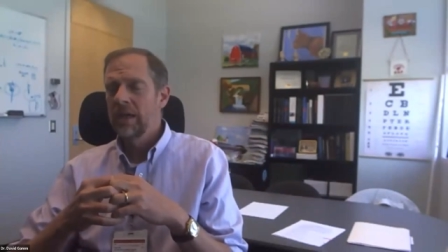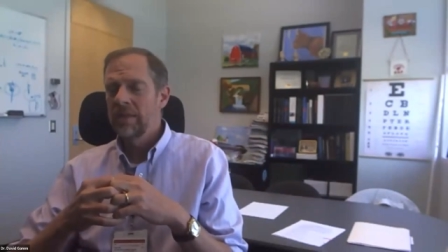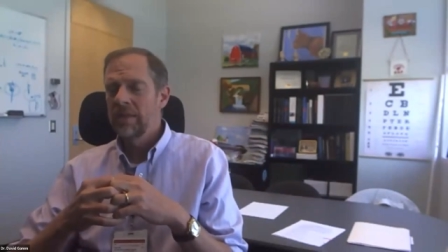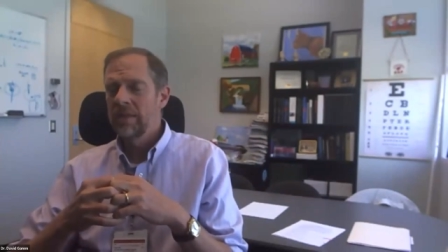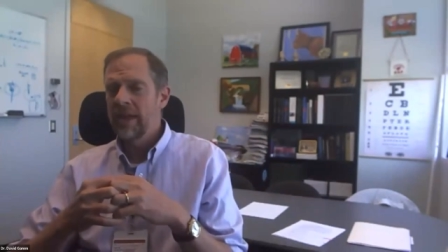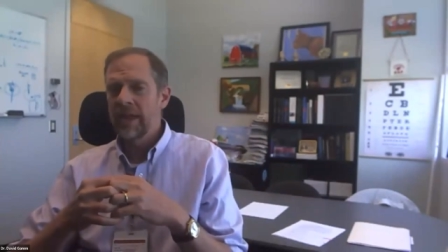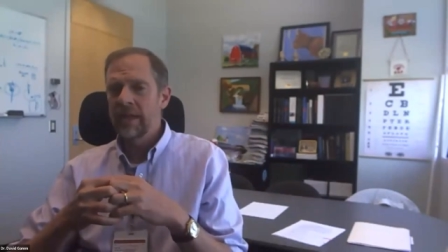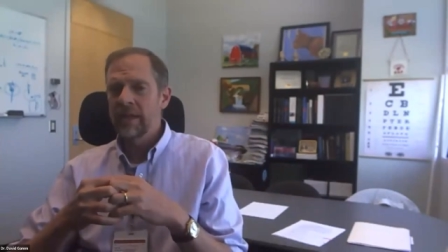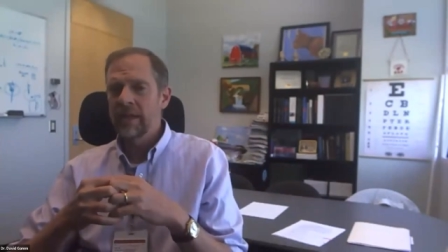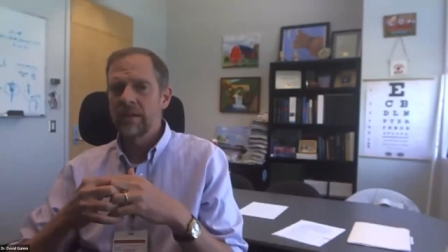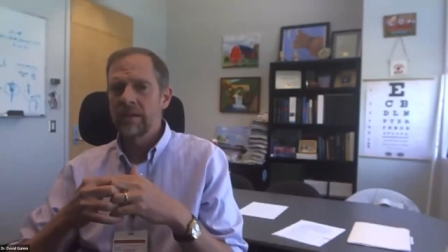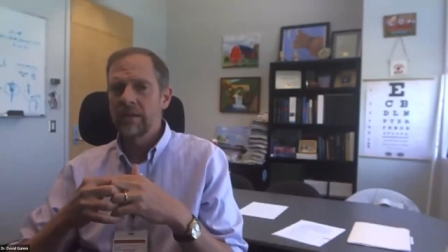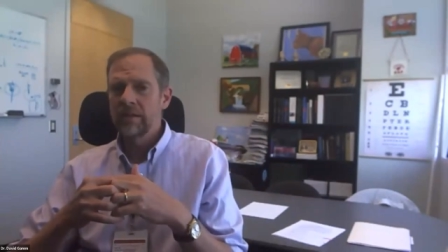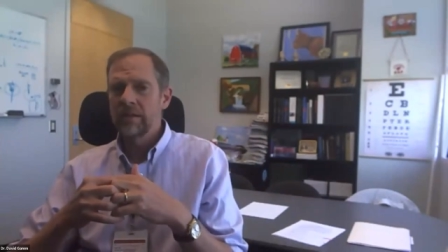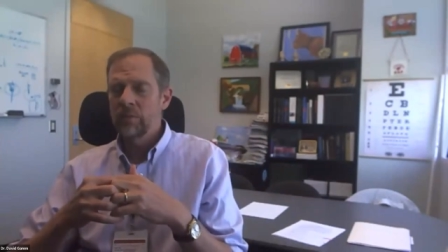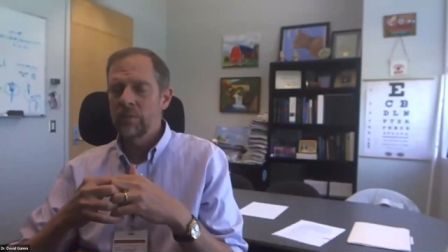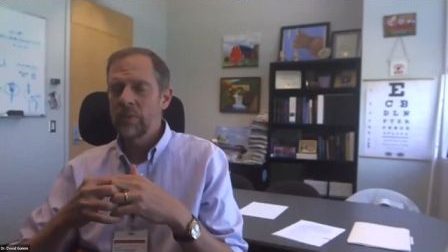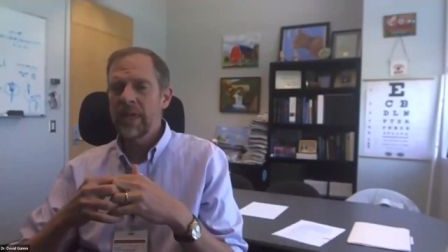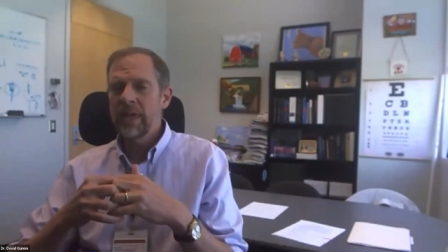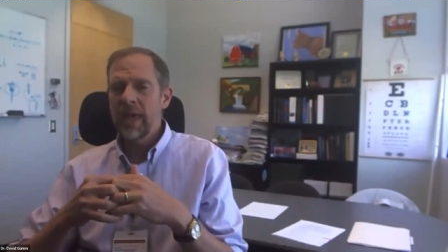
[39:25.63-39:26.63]
then
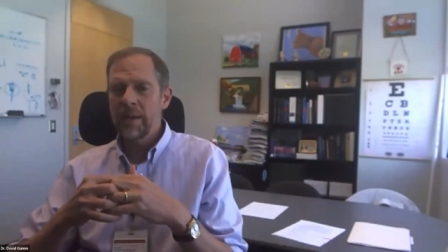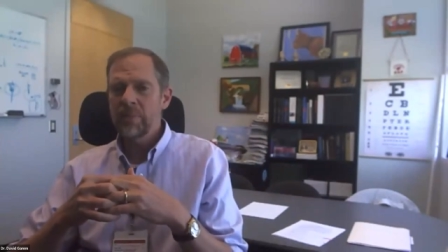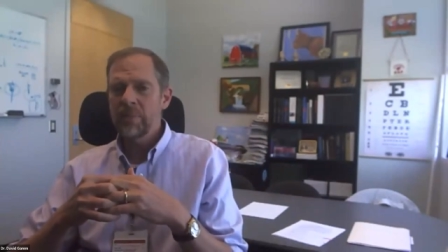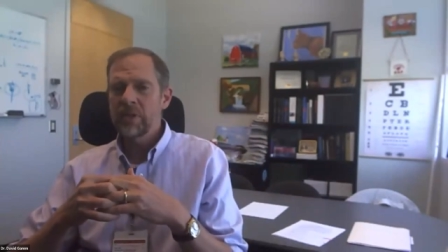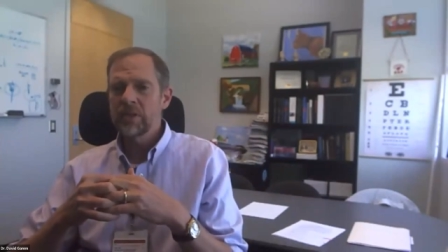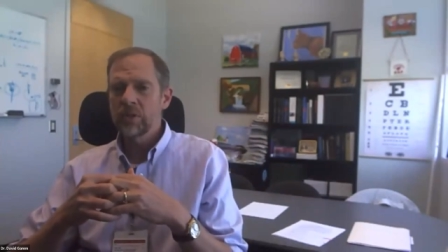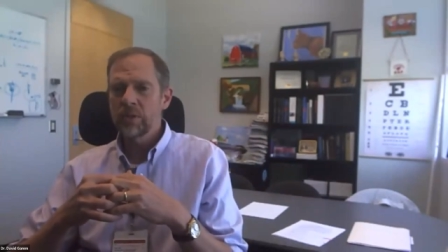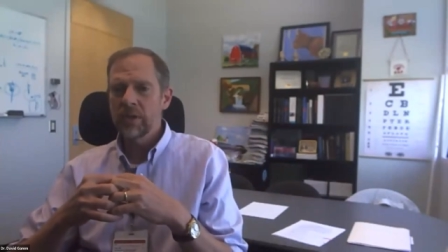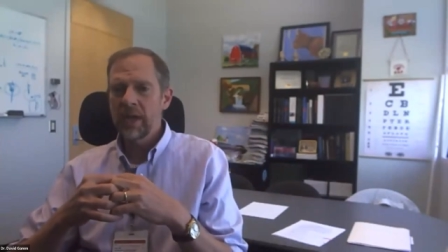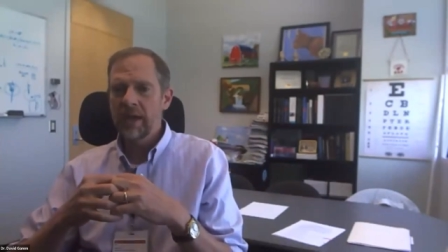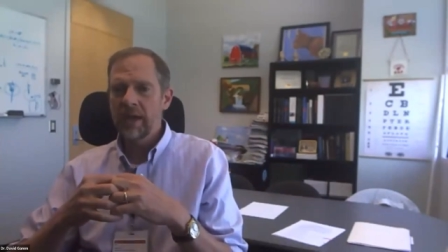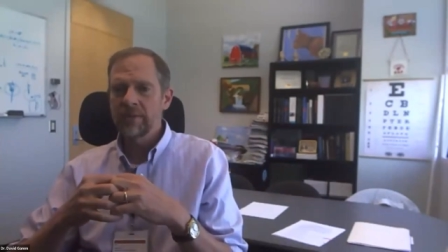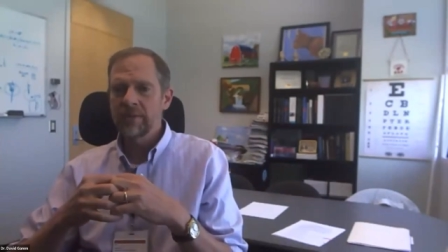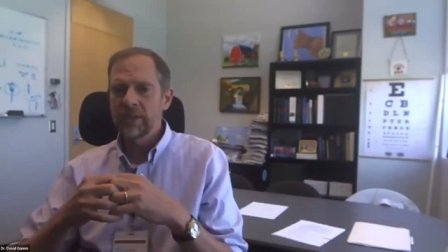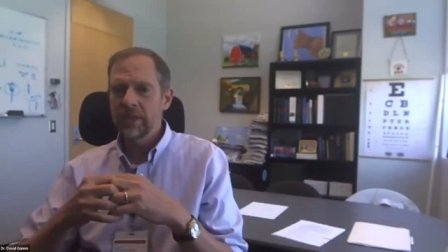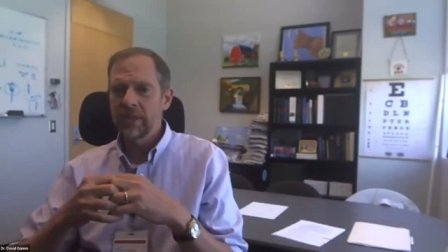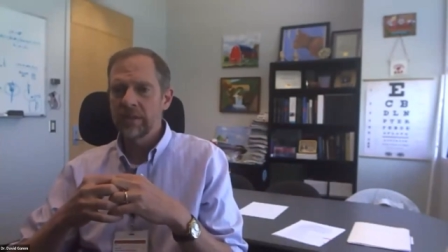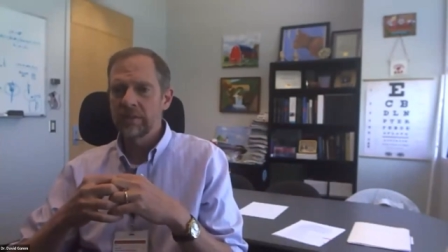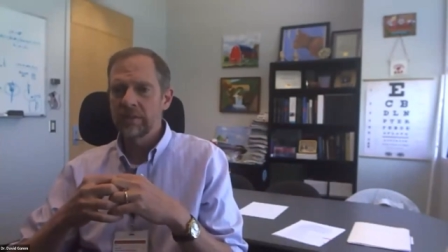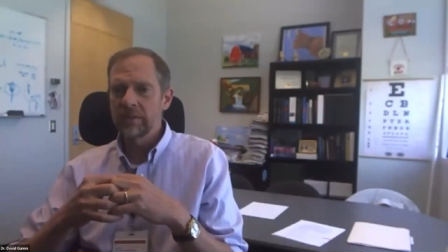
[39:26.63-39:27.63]
we can't be so
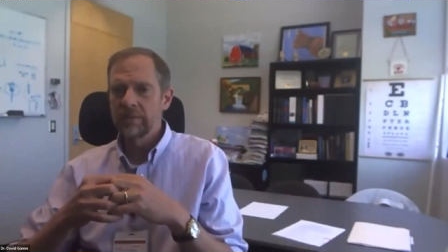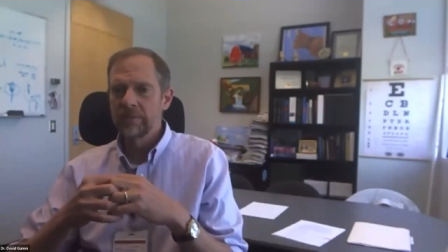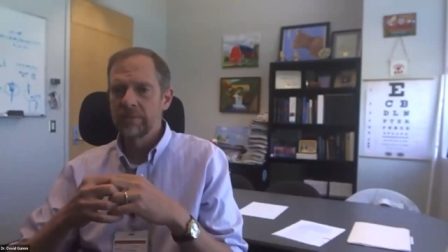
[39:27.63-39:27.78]
cavalier.